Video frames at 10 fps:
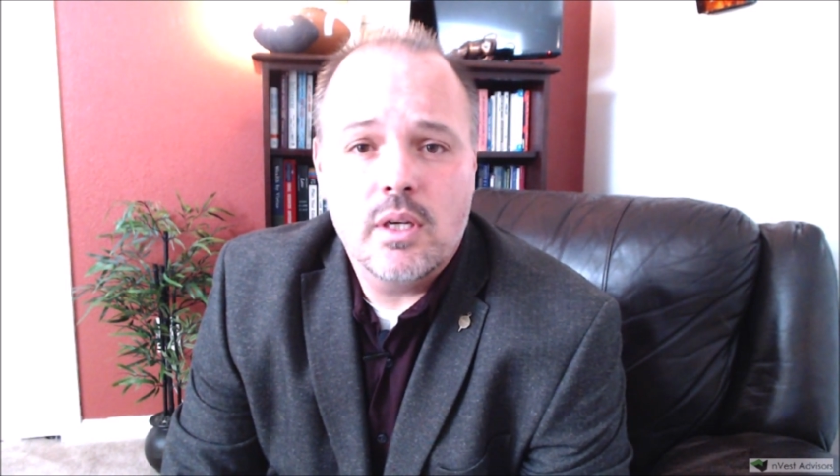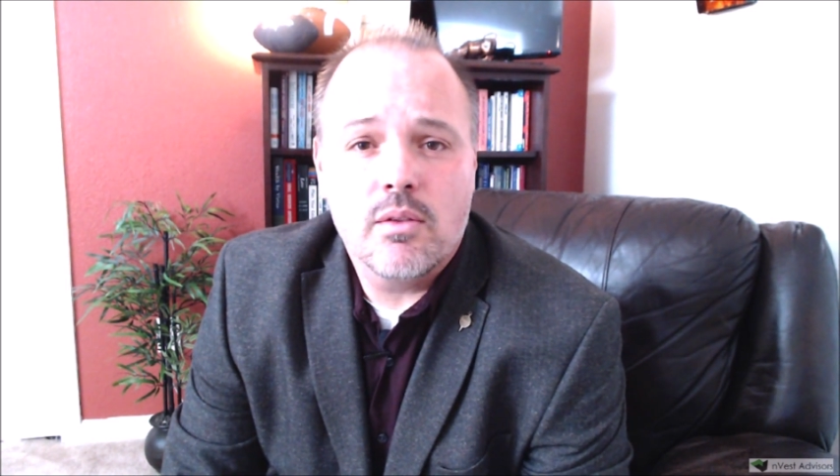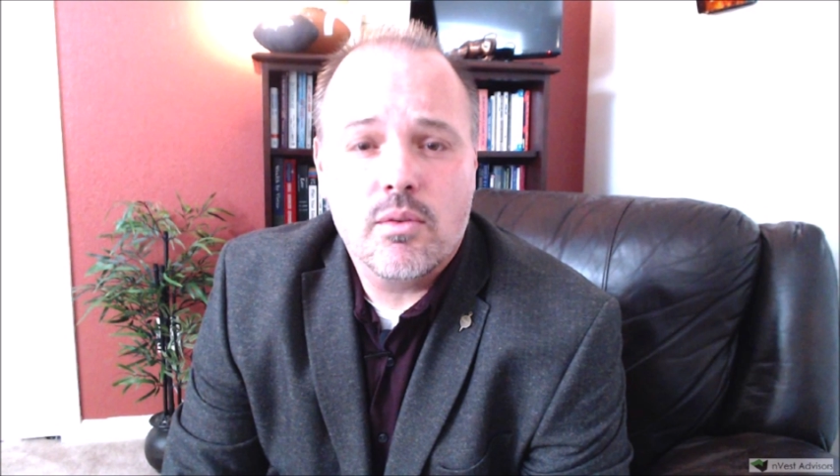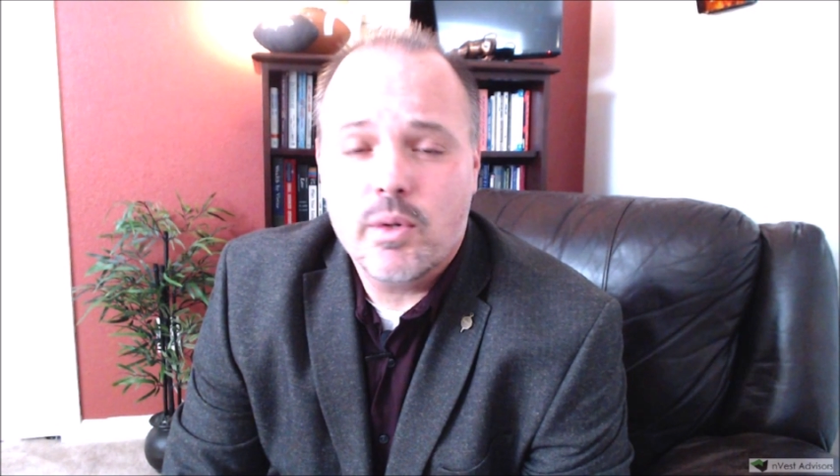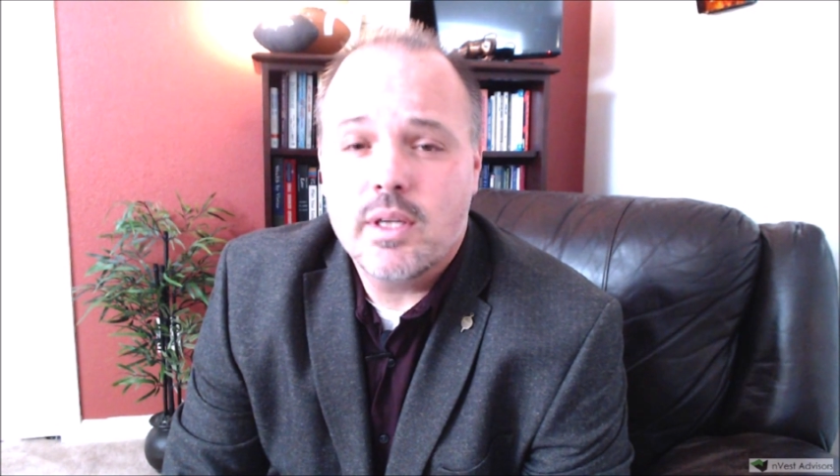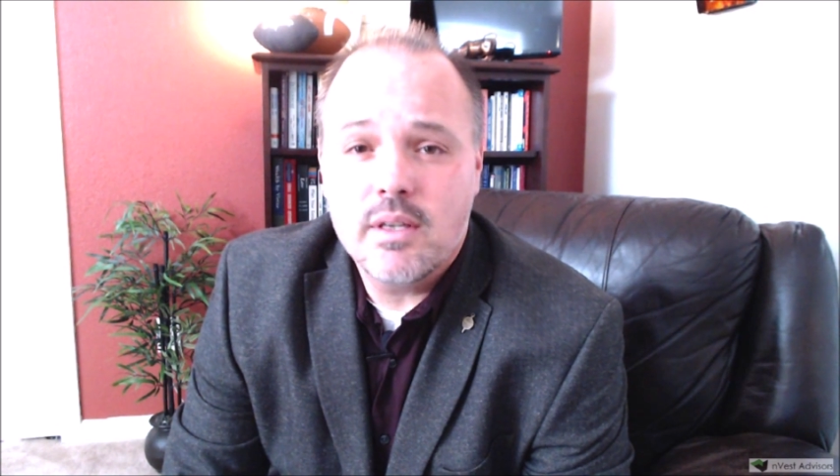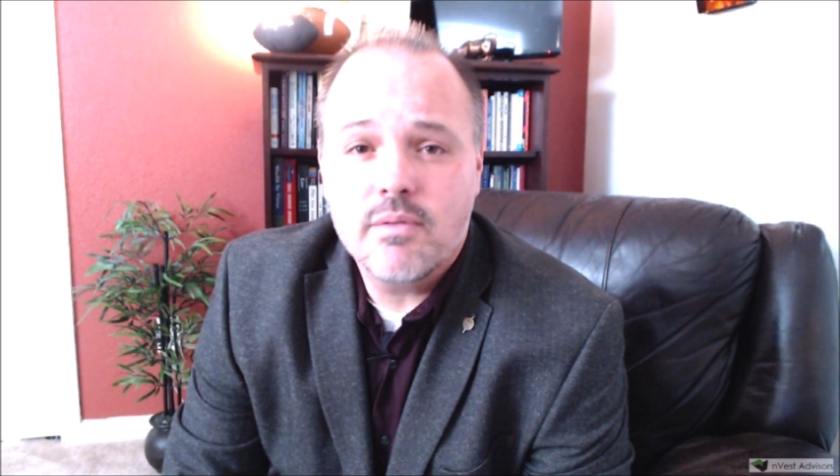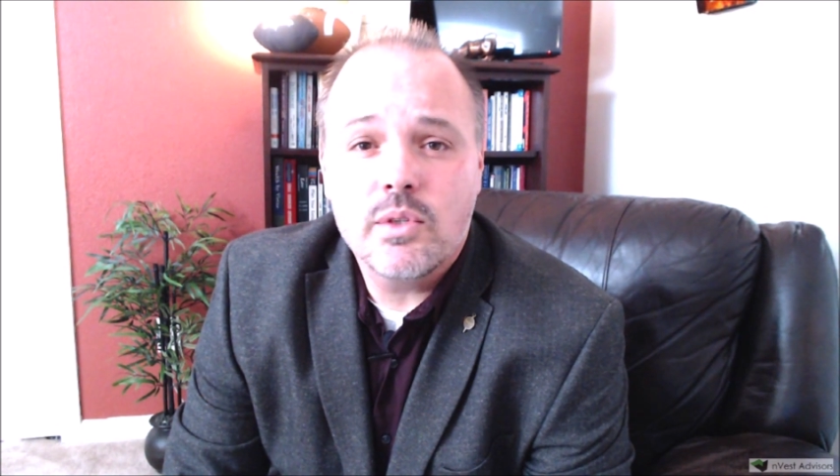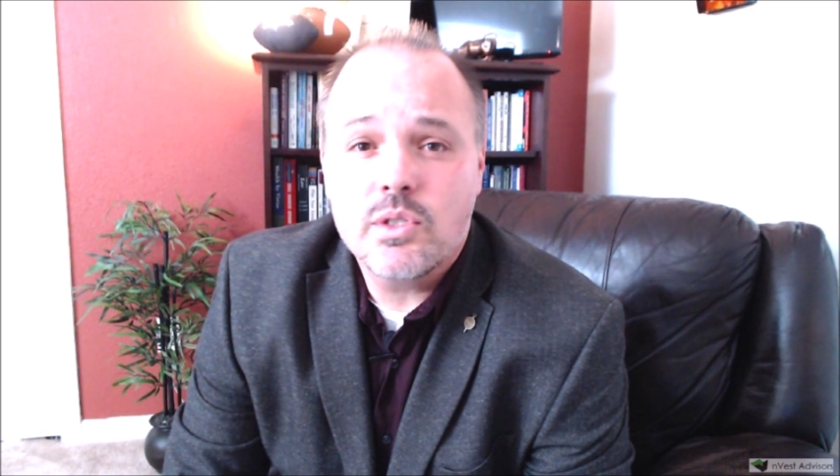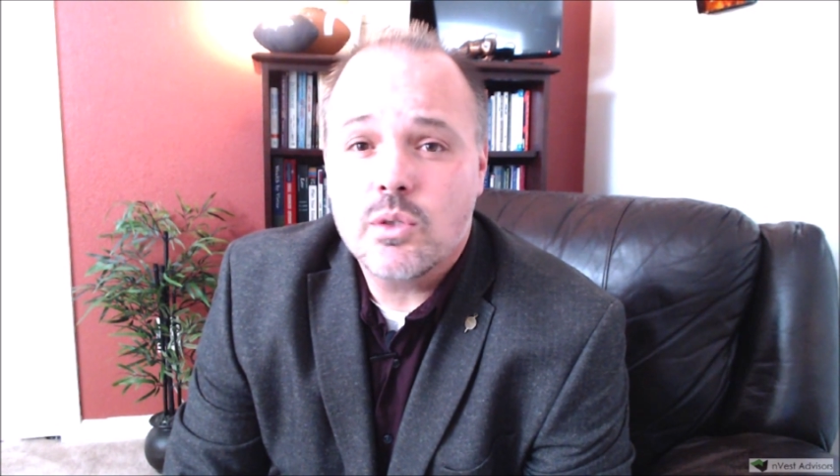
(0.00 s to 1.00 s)
in 3
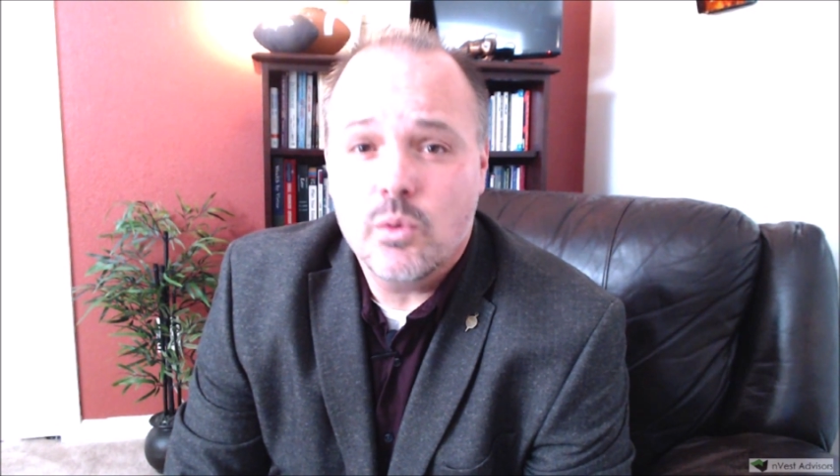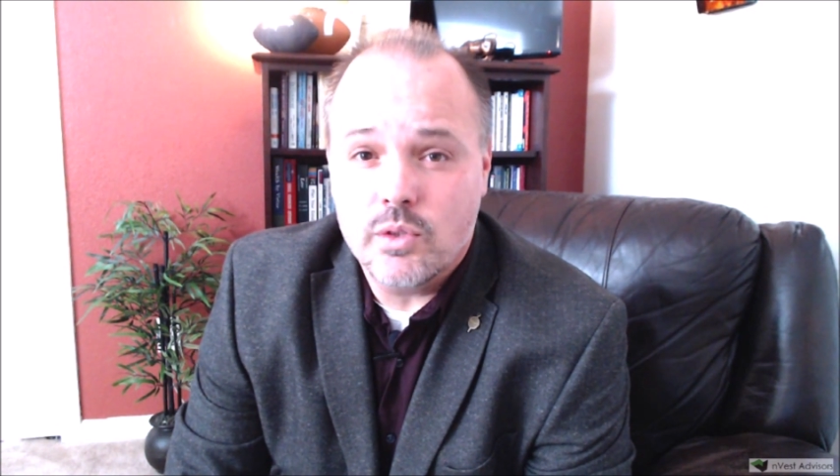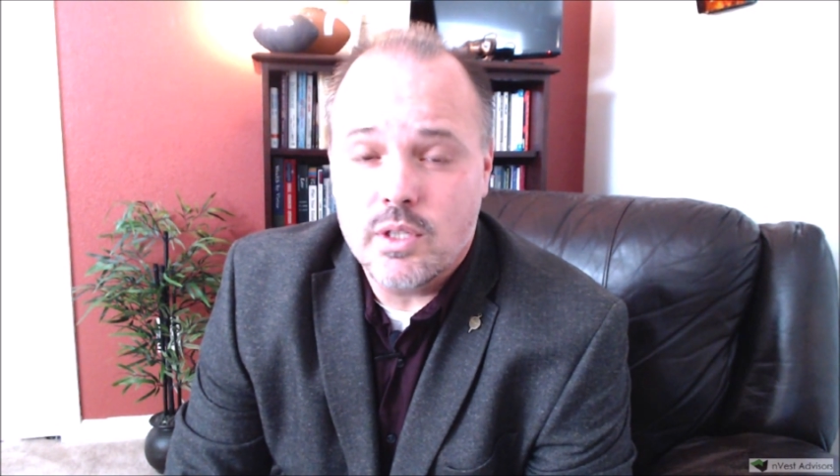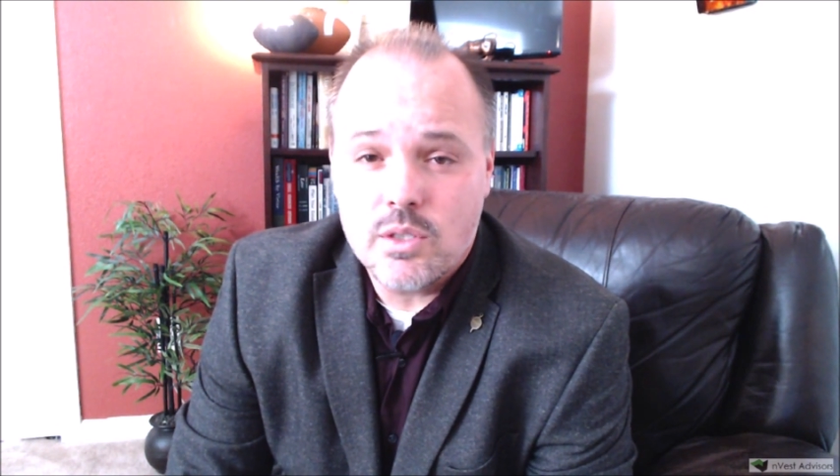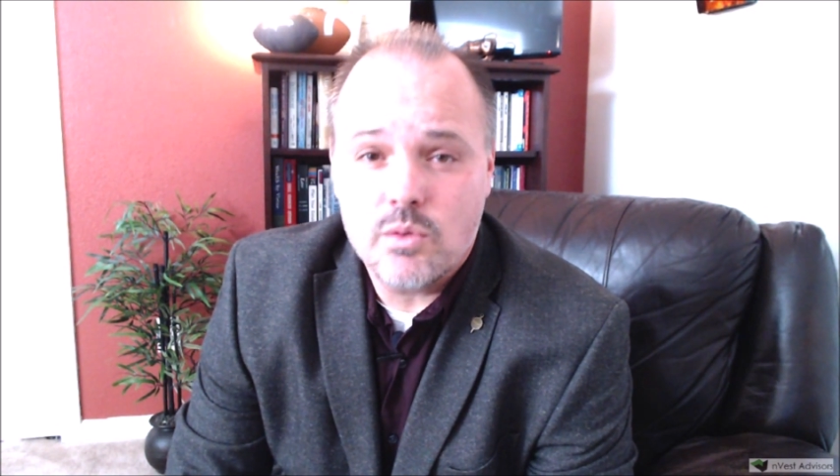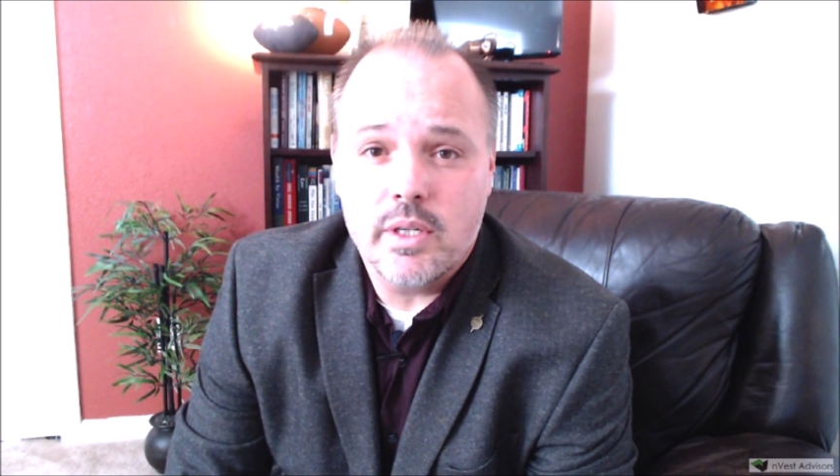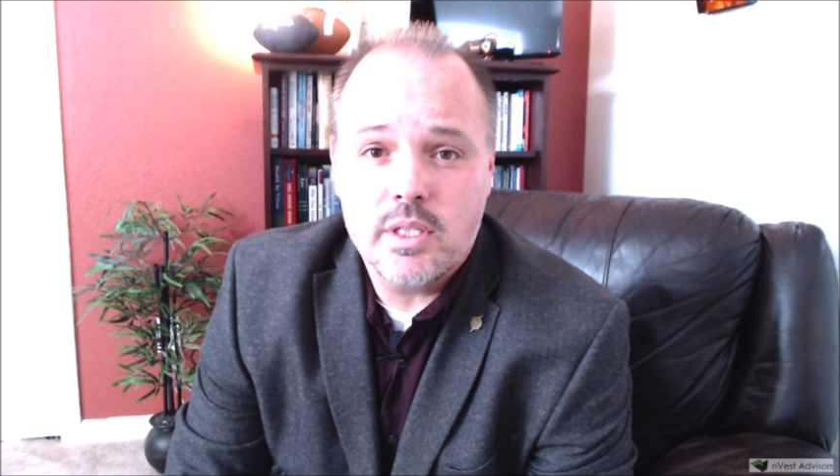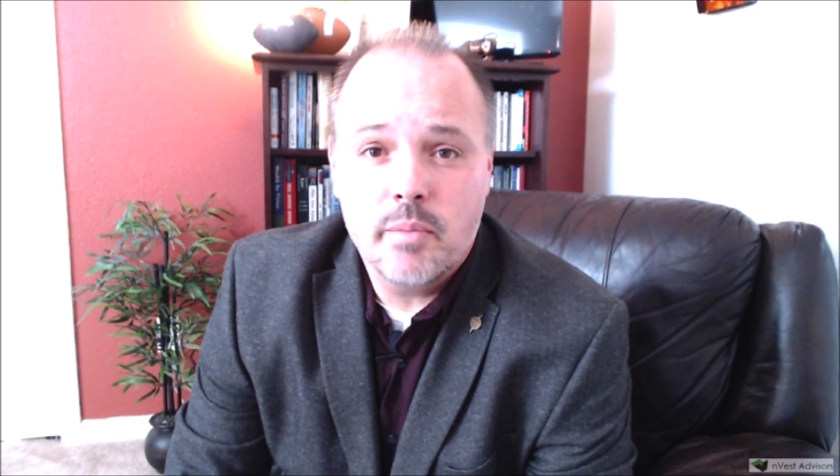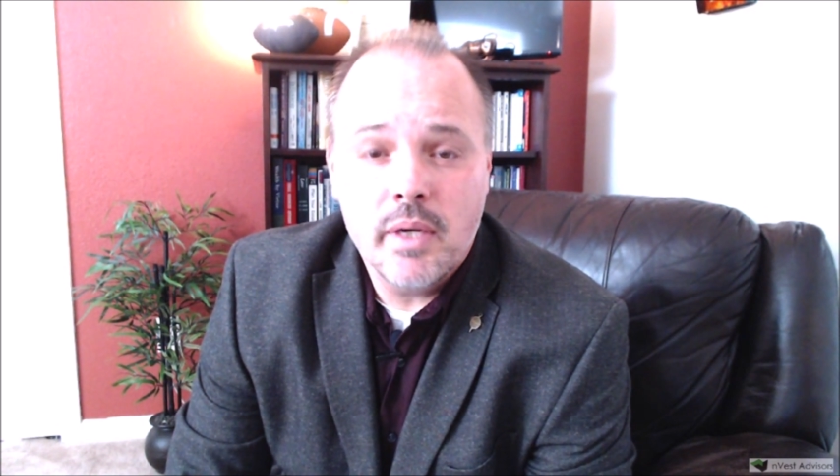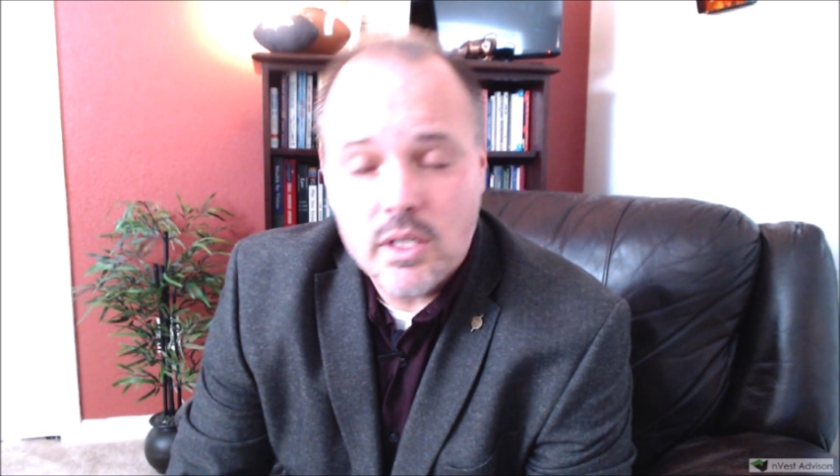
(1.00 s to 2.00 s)
different school
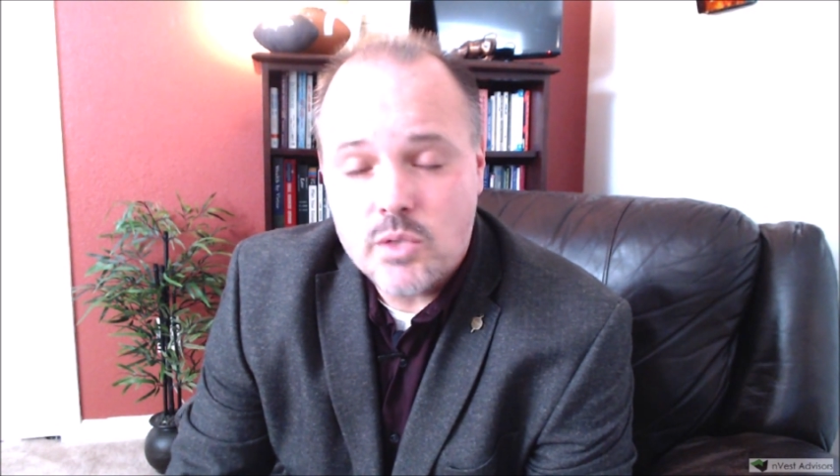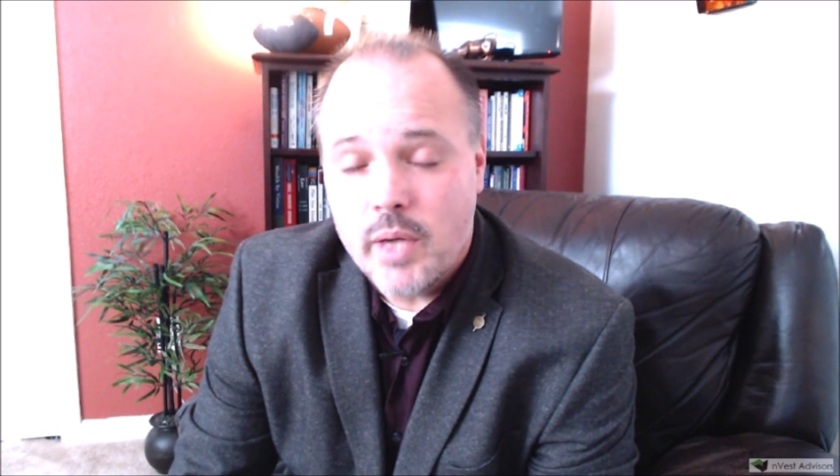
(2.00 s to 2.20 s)
districts because